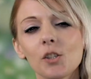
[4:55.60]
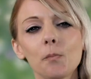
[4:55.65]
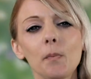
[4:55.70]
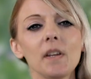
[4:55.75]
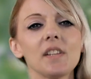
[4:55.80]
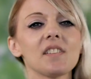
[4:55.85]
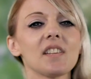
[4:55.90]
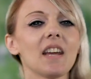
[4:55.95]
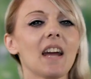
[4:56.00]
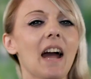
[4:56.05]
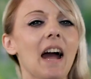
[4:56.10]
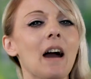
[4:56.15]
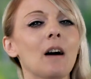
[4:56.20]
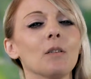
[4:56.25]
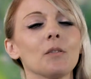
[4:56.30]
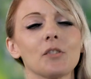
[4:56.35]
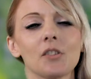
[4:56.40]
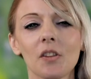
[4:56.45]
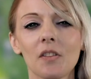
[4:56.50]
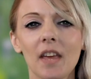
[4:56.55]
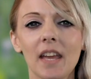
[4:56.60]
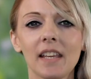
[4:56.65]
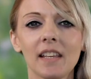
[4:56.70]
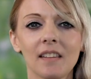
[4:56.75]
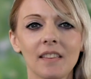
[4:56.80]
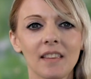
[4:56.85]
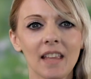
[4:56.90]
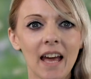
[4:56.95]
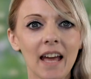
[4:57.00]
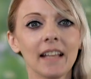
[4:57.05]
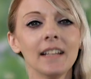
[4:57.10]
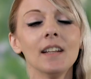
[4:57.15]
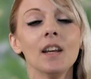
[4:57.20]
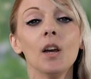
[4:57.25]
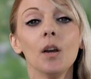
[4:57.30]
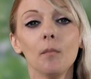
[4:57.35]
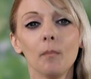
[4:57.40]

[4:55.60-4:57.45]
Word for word: spit it out so they can then